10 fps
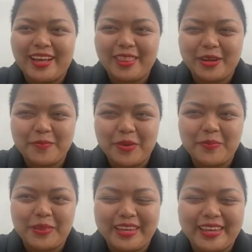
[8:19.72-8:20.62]
other
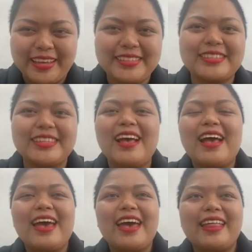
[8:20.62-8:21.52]
people, I guess.
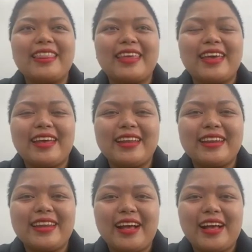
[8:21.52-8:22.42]
And
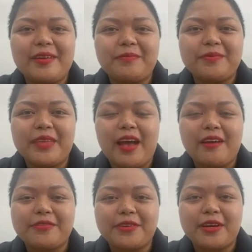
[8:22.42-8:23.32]
then
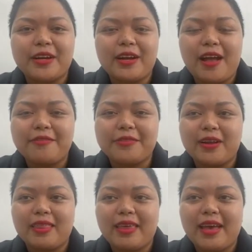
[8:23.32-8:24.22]
after
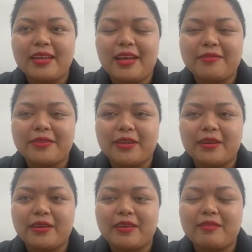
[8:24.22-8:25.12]
that,
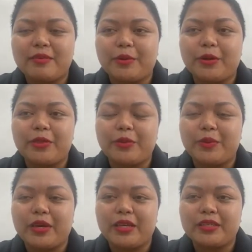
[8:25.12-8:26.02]
after giving birth to
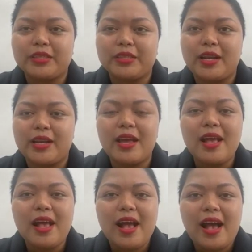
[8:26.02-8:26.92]
my son,
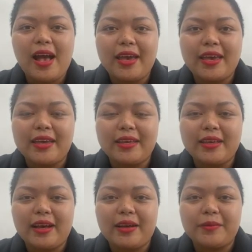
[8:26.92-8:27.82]

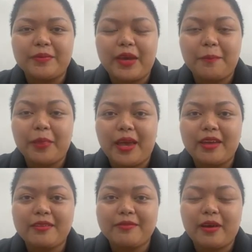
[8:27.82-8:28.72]
I
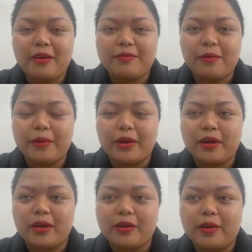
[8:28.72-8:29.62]
applied
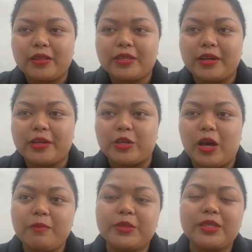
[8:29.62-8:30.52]
for call center
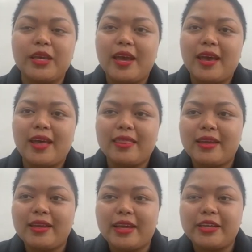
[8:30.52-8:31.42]
jobs, and
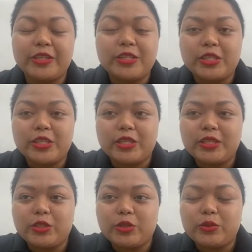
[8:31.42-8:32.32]
then I
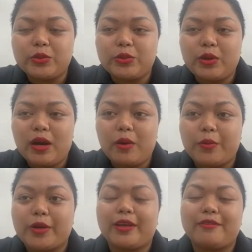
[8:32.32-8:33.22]
transitioned to
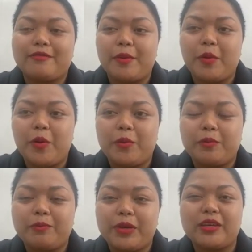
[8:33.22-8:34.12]
working from
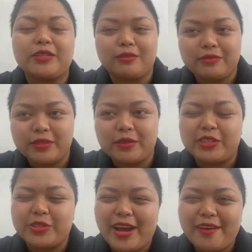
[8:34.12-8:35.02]
home because of
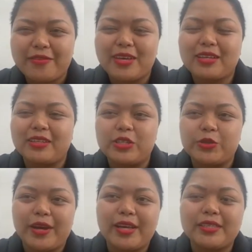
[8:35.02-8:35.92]
the traffic, the
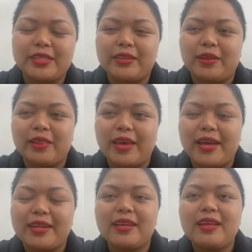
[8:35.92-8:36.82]
stress, and all
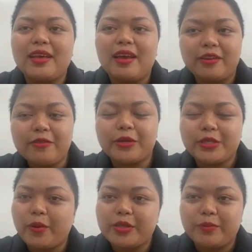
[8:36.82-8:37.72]
that. And of
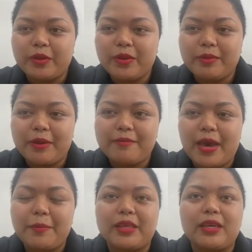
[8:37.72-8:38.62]
course, I want to be with my
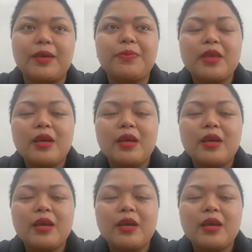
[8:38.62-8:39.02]
family.